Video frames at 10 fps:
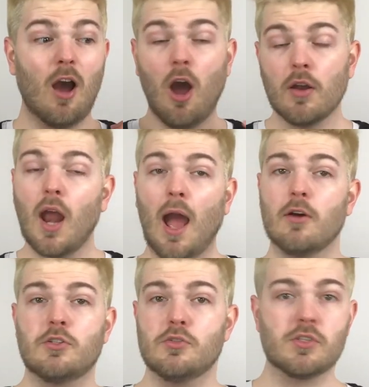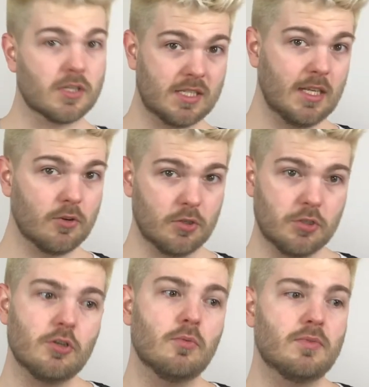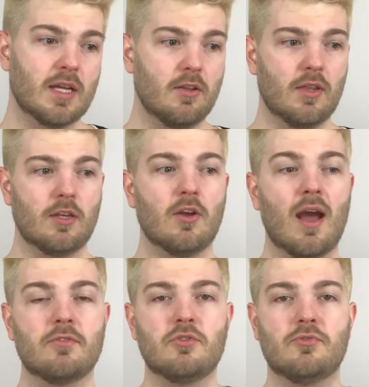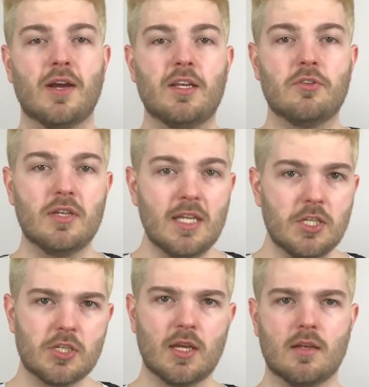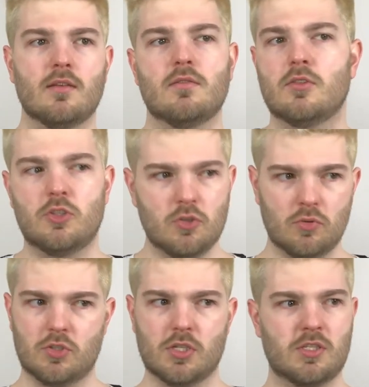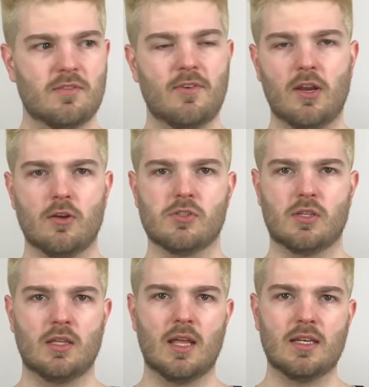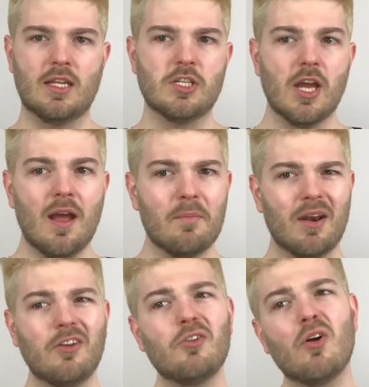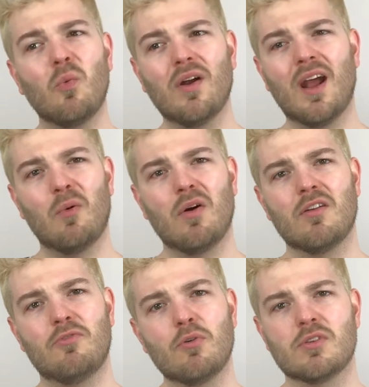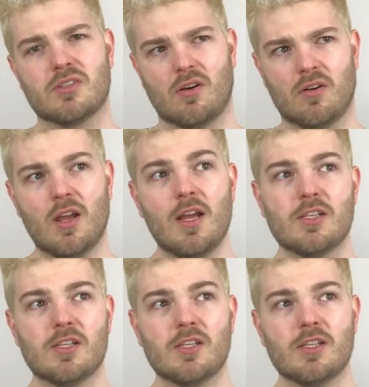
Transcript: on how to succeed on YouTube tell you that you have to find your niche and do just videos in that niche, but I don't know what I want to focus on.